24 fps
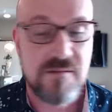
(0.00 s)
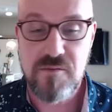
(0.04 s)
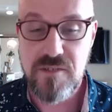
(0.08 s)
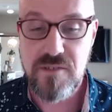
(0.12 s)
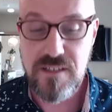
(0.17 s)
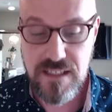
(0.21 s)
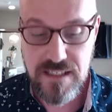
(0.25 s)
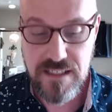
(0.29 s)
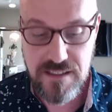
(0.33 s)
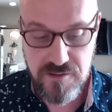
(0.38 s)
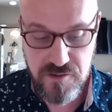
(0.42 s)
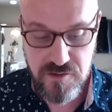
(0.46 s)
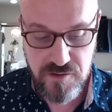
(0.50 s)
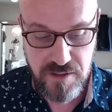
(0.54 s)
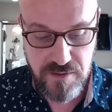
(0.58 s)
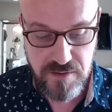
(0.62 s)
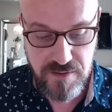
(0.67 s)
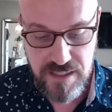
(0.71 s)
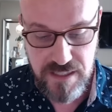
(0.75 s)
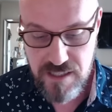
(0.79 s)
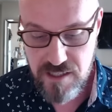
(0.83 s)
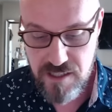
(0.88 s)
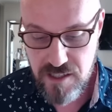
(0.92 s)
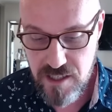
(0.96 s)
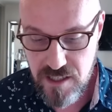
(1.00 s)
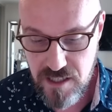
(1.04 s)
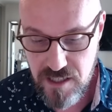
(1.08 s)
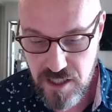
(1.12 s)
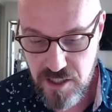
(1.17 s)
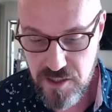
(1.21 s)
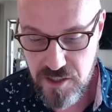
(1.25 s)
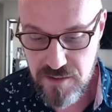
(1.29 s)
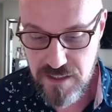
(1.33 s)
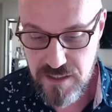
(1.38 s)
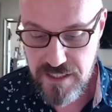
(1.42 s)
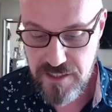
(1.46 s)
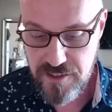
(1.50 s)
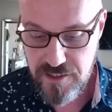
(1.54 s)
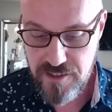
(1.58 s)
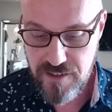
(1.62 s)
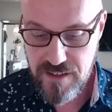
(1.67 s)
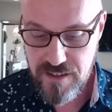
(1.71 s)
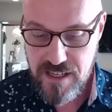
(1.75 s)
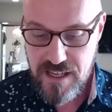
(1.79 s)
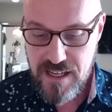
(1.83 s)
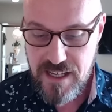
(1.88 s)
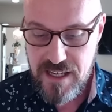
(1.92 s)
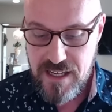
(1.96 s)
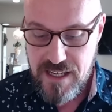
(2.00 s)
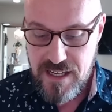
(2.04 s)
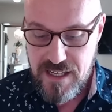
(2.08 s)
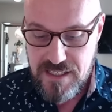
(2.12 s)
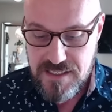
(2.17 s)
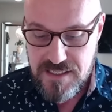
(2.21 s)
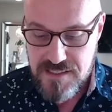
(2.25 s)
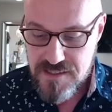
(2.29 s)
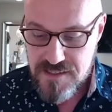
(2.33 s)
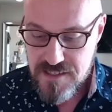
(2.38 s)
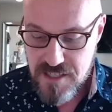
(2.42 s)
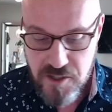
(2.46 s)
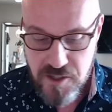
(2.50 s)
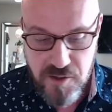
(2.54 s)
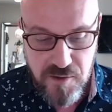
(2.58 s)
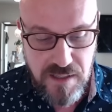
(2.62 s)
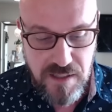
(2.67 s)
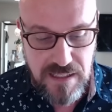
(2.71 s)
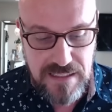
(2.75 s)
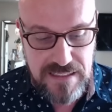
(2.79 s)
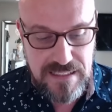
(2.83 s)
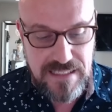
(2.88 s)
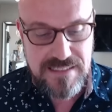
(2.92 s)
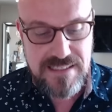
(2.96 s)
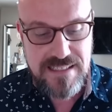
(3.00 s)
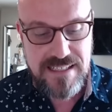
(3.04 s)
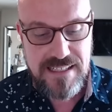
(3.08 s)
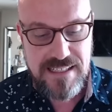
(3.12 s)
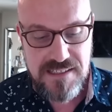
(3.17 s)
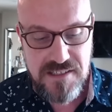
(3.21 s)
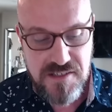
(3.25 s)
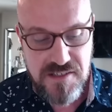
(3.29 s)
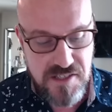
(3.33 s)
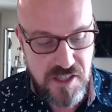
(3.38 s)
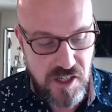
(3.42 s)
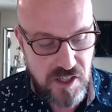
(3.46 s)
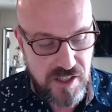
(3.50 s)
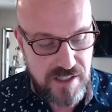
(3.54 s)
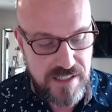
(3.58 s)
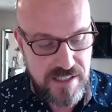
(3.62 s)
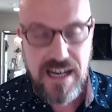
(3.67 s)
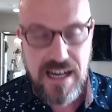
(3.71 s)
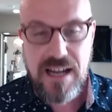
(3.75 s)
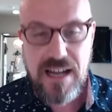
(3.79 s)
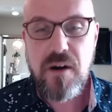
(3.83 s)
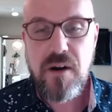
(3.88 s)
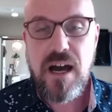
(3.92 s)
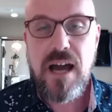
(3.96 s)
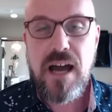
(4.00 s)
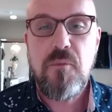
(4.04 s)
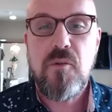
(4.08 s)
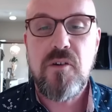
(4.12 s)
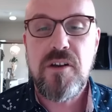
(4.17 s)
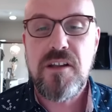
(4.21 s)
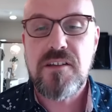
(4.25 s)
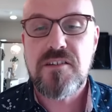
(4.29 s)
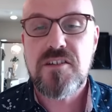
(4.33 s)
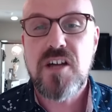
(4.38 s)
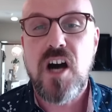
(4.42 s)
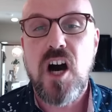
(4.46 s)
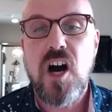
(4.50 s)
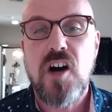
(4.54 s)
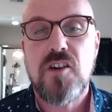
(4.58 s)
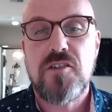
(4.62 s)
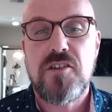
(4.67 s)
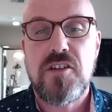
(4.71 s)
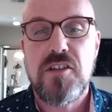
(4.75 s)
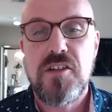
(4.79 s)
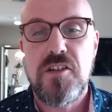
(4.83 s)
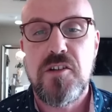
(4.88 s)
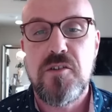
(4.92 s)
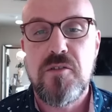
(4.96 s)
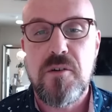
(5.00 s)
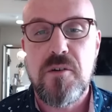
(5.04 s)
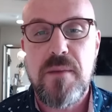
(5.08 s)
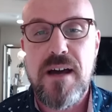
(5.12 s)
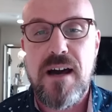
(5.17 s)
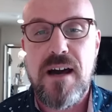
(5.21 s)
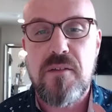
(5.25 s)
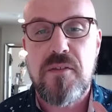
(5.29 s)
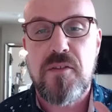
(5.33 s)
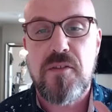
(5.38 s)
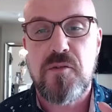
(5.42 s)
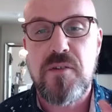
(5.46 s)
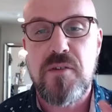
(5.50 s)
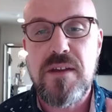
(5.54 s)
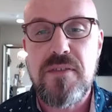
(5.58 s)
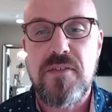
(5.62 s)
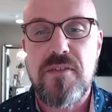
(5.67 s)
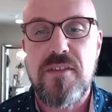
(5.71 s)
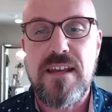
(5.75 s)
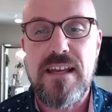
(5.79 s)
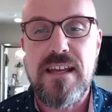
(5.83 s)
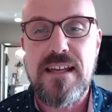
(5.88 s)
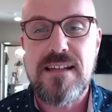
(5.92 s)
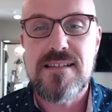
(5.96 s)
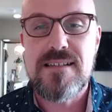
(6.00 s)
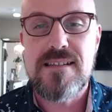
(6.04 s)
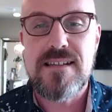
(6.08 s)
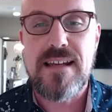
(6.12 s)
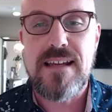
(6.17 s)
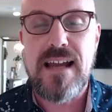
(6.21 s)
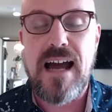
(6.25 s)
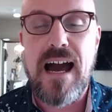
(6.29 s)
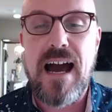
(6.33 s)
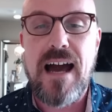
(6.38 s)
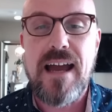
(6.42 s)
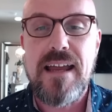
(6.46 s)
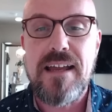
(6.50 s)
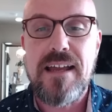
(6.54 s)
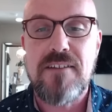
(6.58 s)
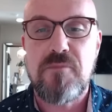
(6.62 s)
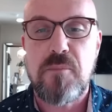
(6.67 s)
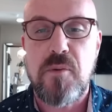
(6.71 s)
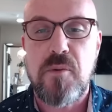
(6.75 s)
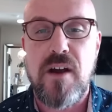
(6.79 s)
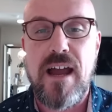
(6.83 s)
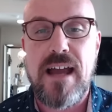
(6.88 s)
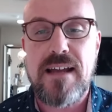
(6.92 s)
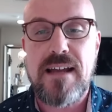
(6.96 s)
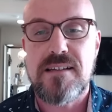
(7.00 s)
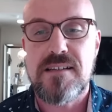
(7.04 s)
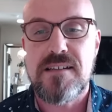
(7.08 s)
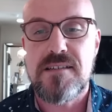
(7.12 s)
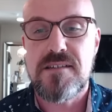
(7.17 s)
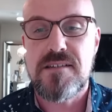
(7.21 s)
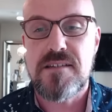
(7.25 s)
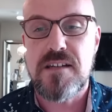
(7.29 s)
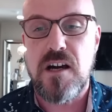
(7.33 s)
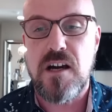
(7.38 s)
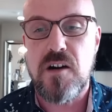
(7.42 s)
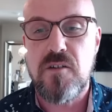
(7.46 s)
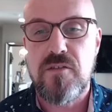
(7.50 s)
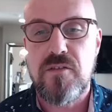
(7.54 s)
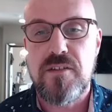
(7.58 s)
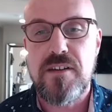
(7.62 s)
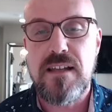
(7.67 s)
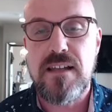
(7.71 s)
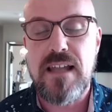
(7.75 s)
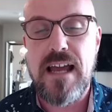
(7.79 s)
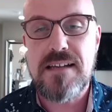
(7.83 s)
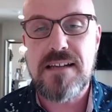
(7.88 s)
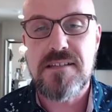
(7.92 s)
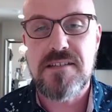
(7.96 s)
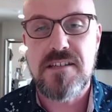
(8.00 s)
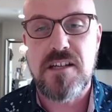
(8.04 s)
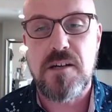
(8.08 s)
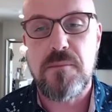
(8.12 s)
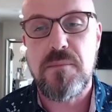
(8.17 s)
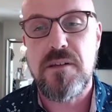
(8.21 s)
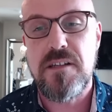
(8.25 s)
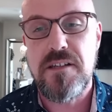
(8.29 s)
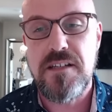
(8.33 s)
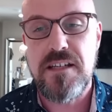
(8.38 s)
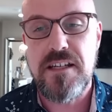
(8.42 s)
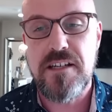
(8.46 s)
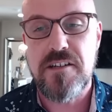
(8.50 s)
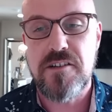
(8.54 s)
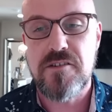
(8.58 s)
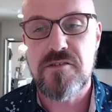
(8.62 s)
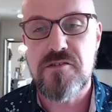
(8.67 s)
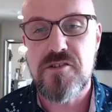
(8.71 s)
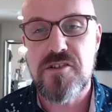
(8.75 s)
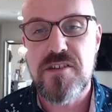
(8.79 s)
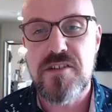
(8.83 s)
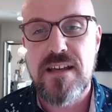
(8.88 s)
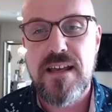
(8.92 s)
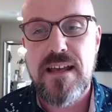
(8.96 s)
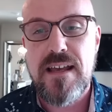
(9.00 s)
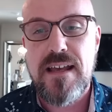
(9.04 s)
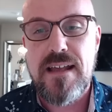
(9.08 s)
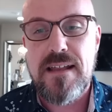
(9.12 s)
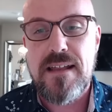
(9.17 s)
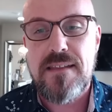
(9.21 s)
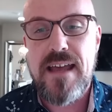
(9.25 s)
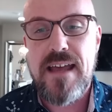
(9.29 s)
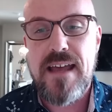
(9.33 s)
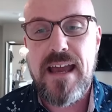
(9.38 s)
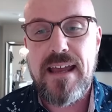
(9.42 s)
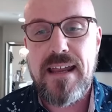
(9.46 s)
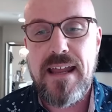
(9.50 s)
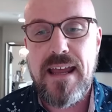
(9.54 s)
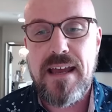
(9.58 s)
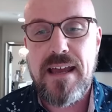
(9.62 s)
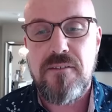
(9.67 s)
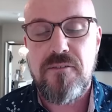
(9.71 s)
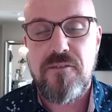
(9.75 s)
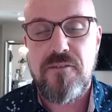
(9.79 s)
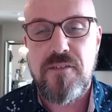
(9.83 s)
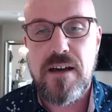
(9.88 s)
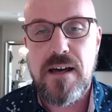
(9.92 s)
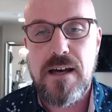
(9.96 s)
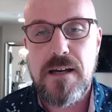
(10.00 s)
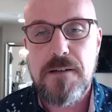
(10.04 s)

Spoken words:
really dreary earlier. So let's get started. I want to talk to you about three things that I have practiced over the last couple of years that have